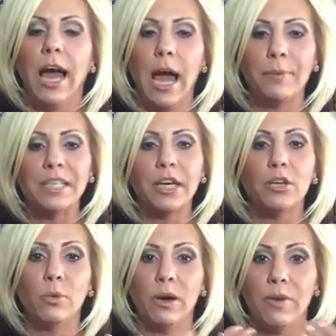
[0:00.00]
I'm going to tell
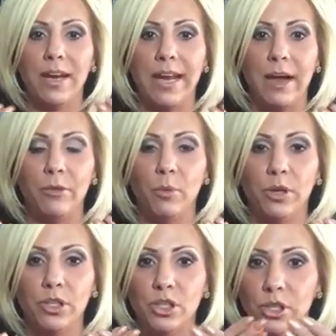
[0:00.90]
you what, right now, the
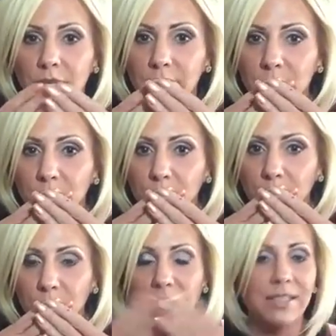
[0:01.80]
word should
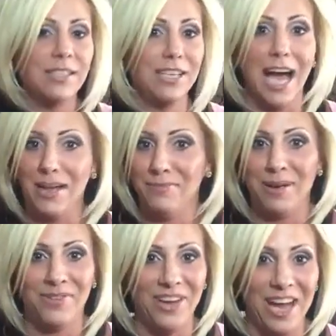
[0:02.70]
is not in my
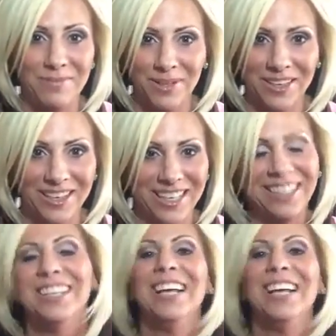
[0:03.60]
vocabulary.